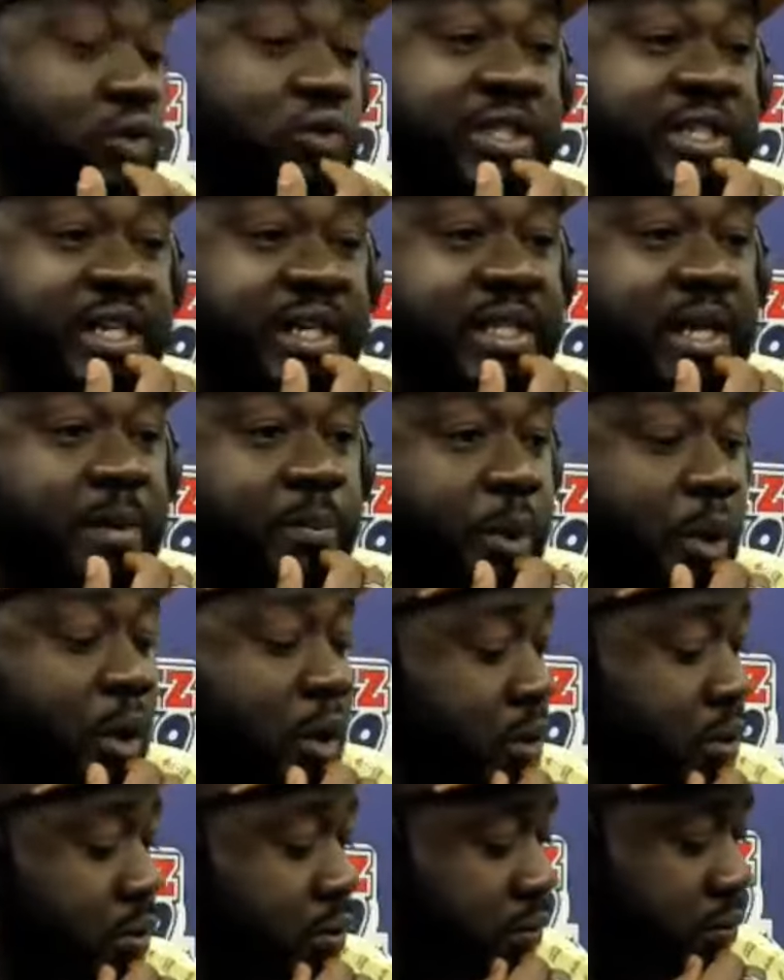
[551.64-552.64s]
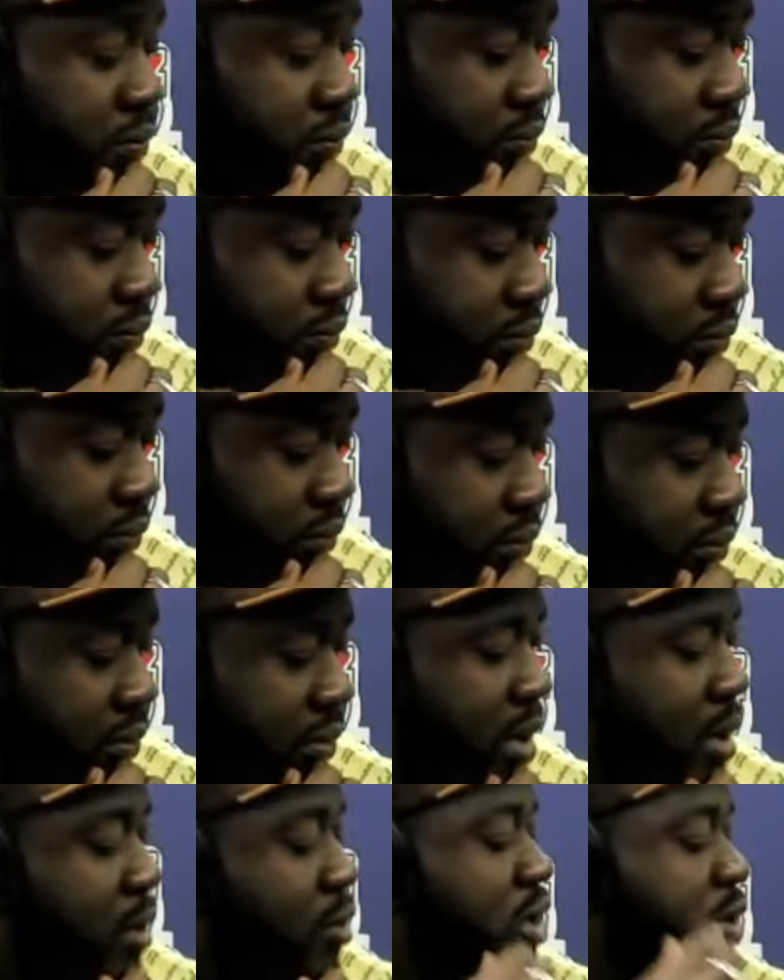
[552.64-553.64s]
to change the plug.
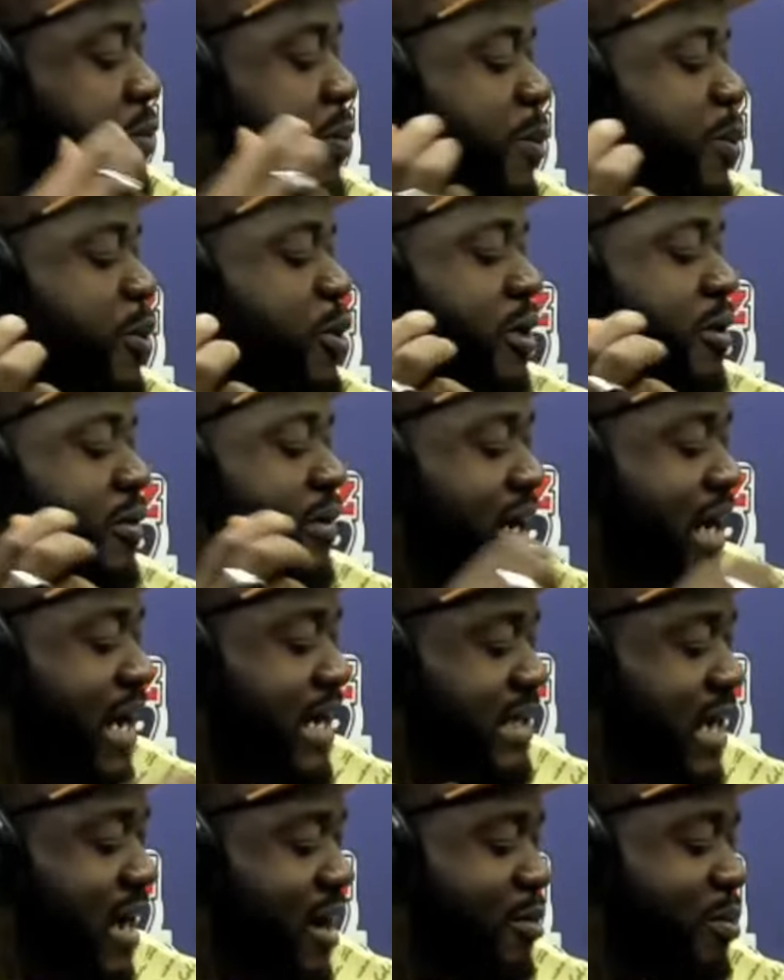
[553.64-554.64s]
Because people don't realize how